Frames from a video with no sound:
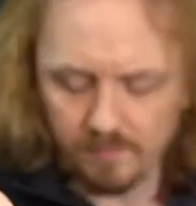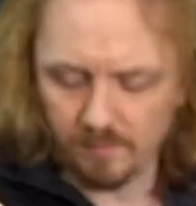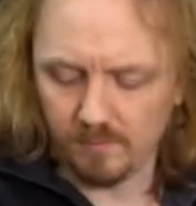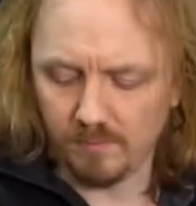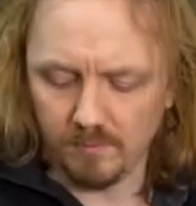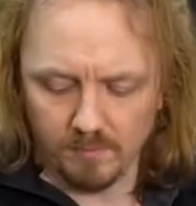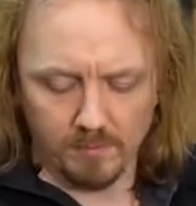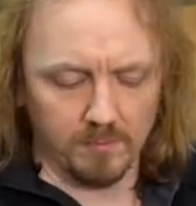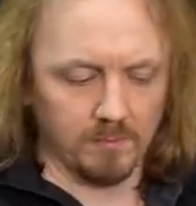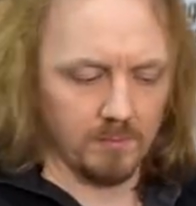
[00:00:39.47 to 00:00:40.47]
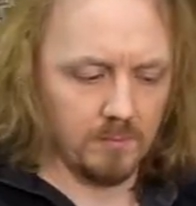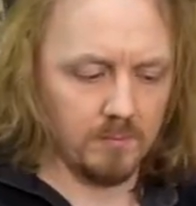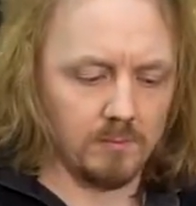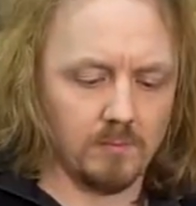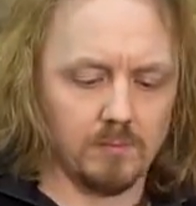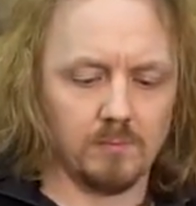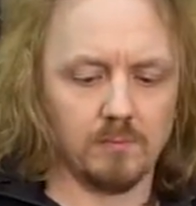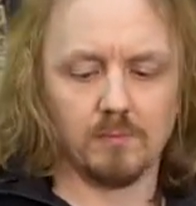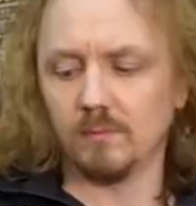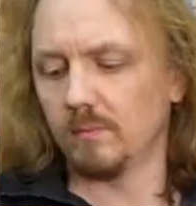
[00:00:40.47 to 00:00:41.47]

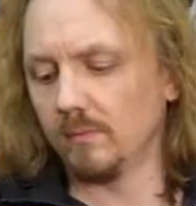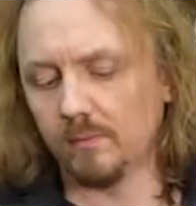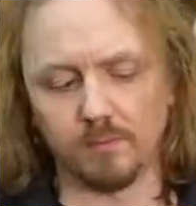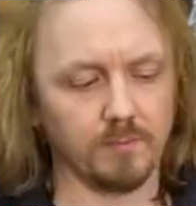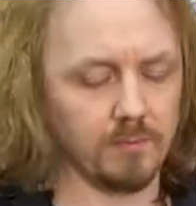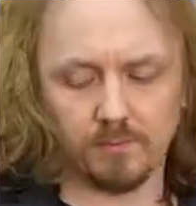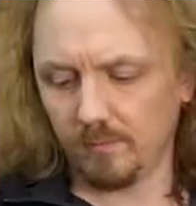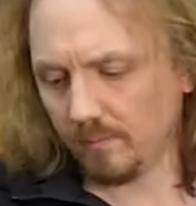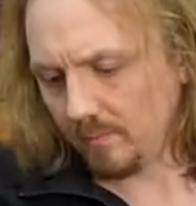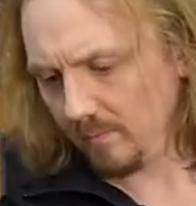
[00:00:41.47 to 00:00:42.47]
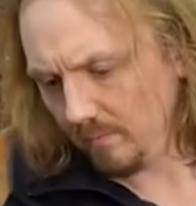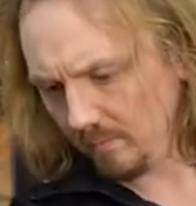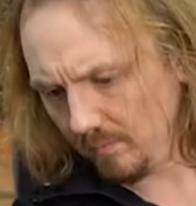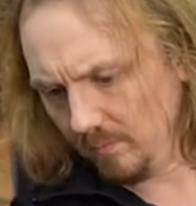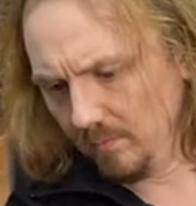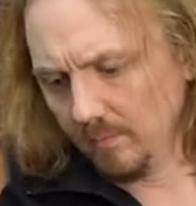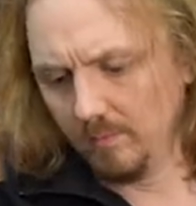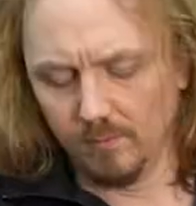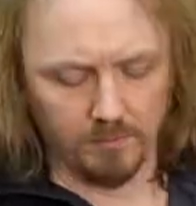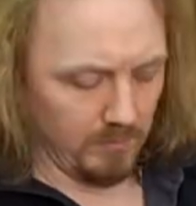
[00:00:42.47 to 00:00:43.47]

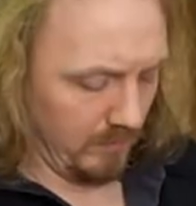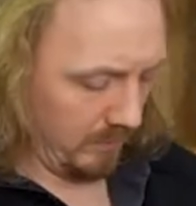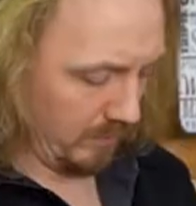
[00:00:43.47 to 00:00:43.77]
No one is speaking in this clip.